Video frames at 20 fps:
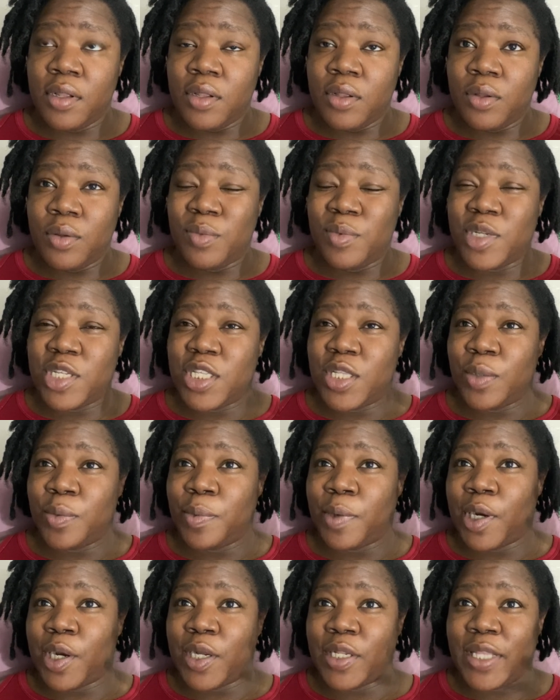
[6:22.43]
what's the
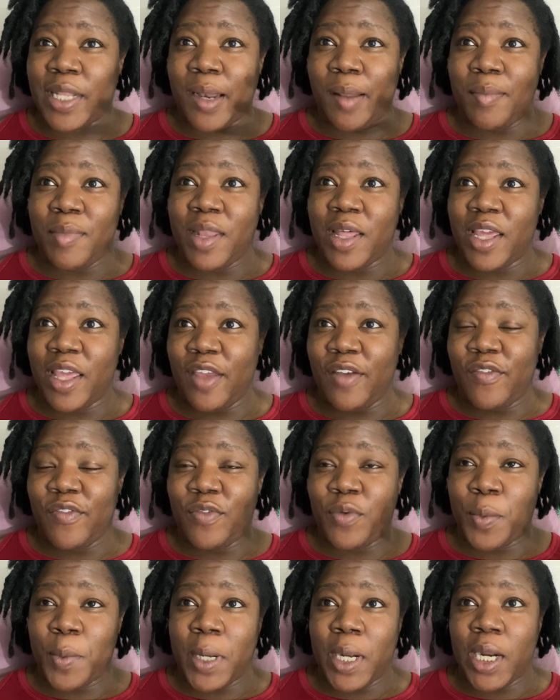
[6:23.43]
word that I'm looking
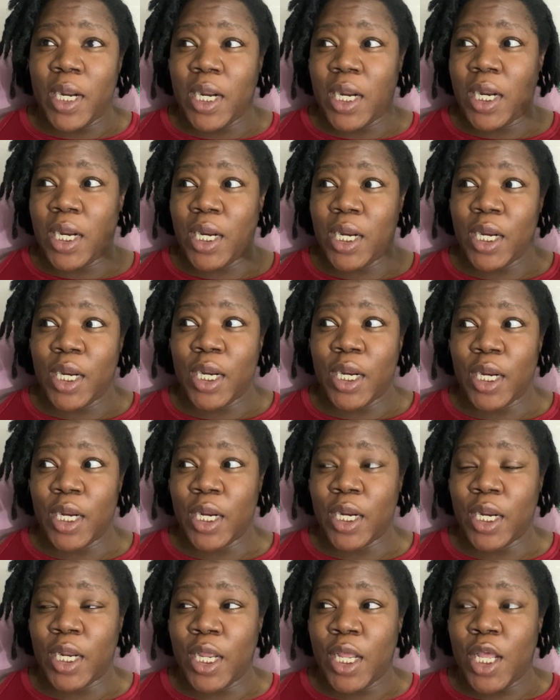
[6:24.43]
for?
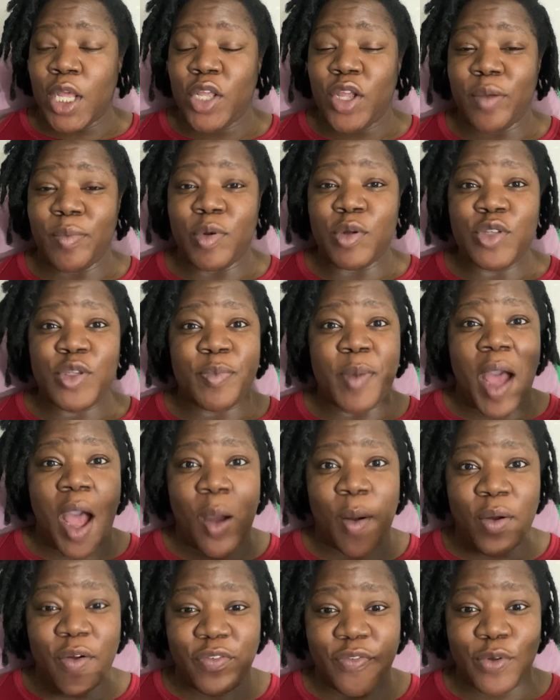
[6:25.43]
Your most
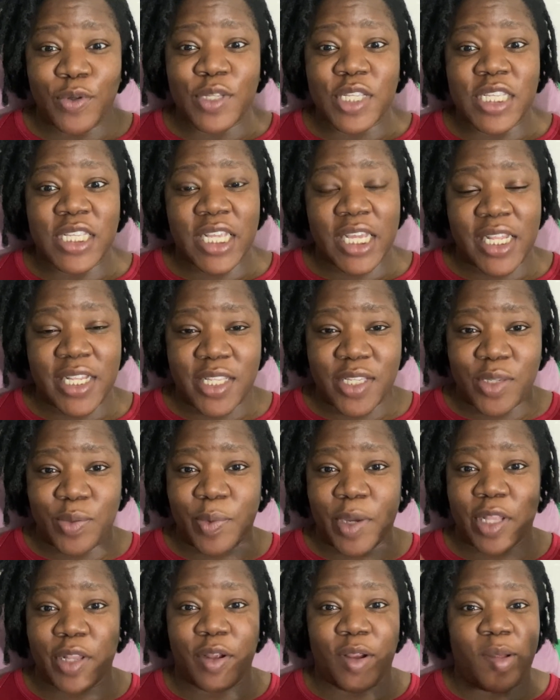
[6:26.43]
powerful sense,
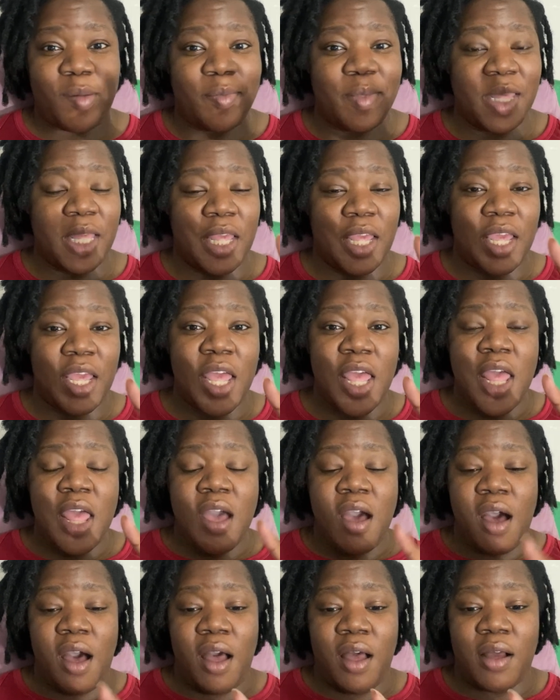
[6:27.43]
whether it be
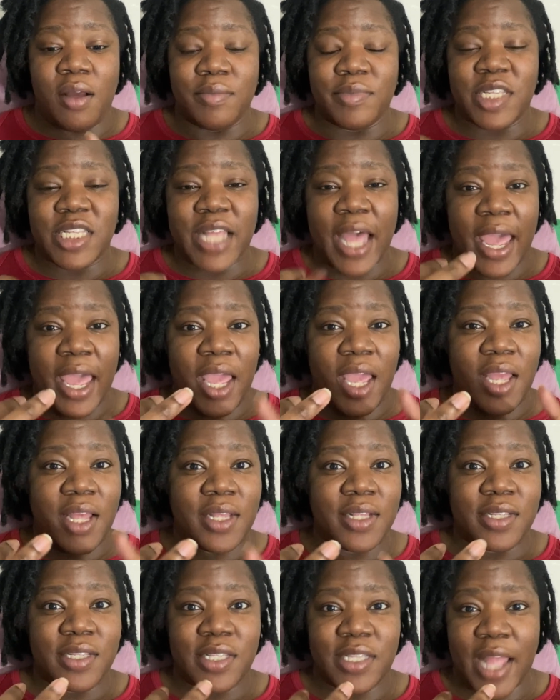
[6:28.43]
sight,
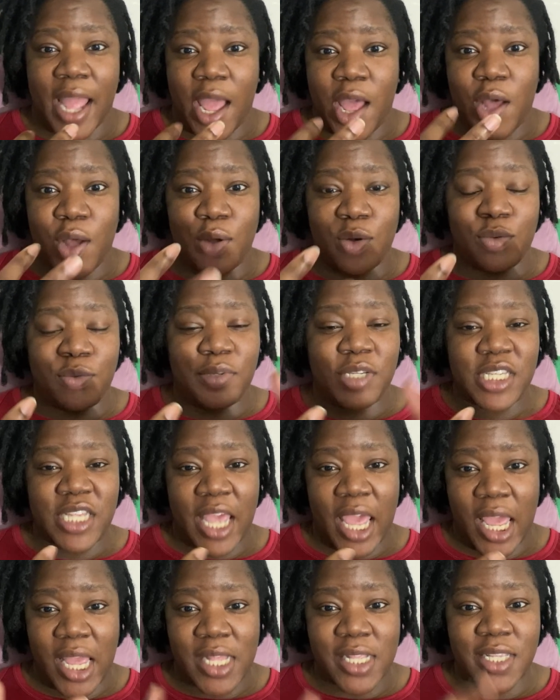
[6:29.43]
sound,
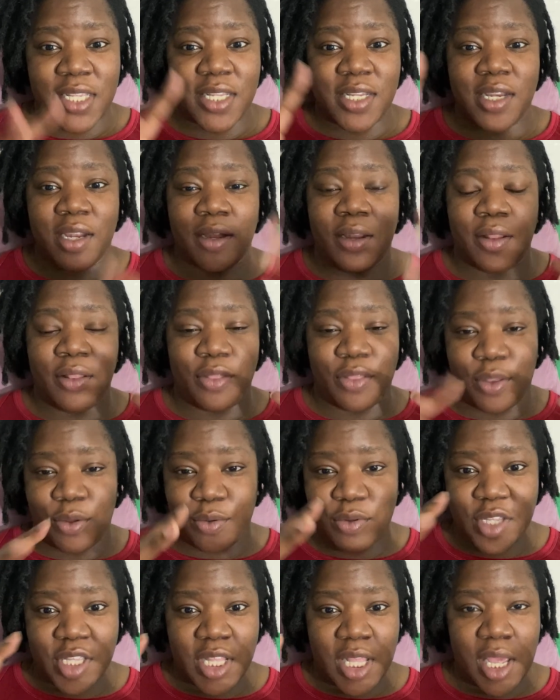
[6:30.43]
taste,
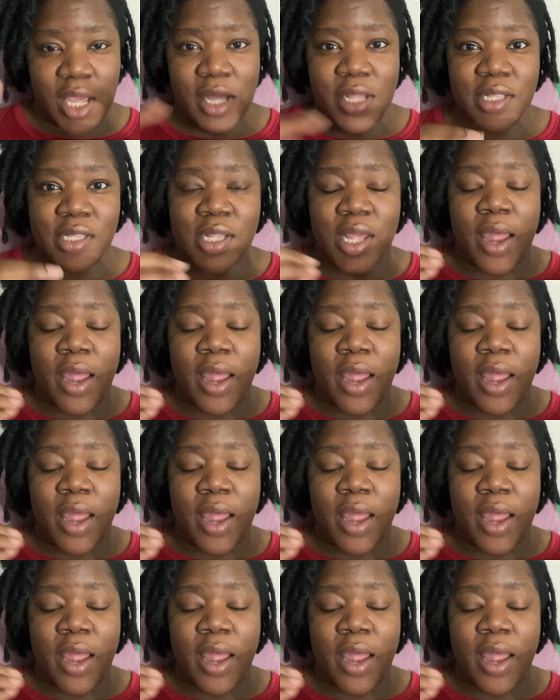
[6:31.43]
those things.